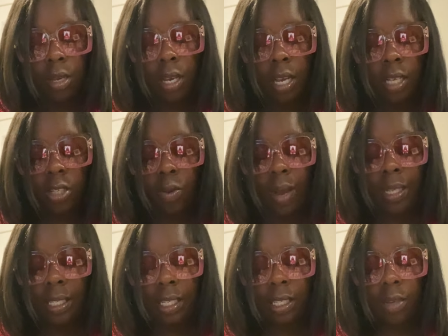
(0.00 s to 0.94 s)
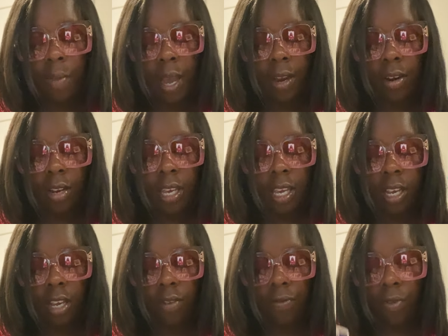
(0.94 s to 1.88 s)
Okay, so I see somebody here getting
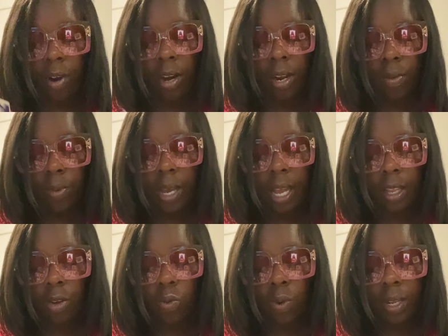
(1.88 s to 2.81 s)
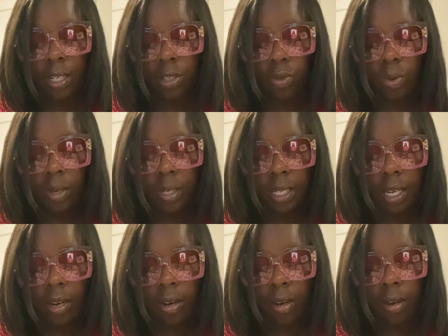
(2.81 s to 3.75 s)
confronted. We got the Queen of Swords
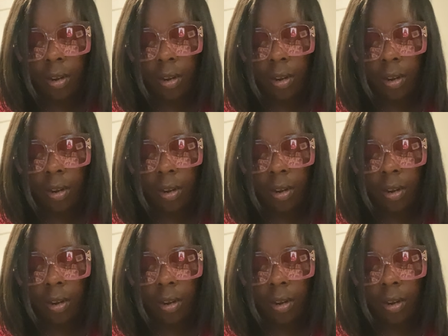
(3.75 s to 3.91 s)
here.